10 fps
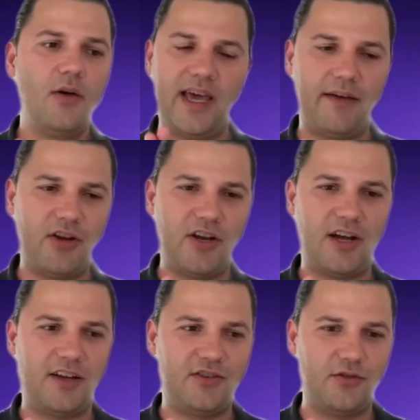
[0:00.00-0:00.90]
we haven't
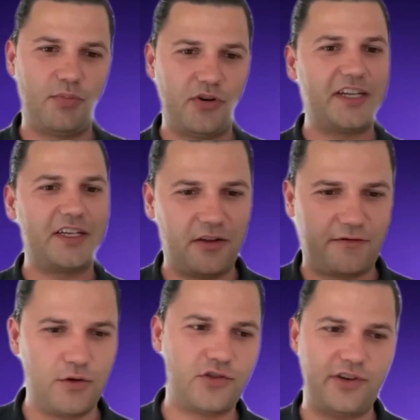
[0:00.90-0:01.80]
gone into predicting the
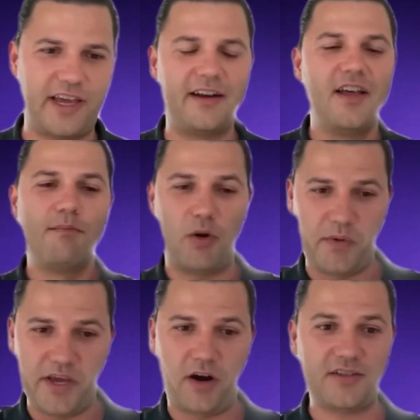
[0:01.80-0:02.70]
future yet but
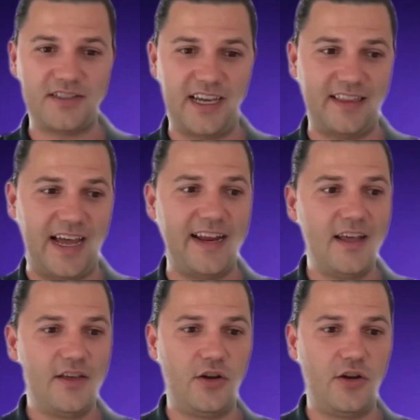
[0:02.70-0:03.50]
we are saying that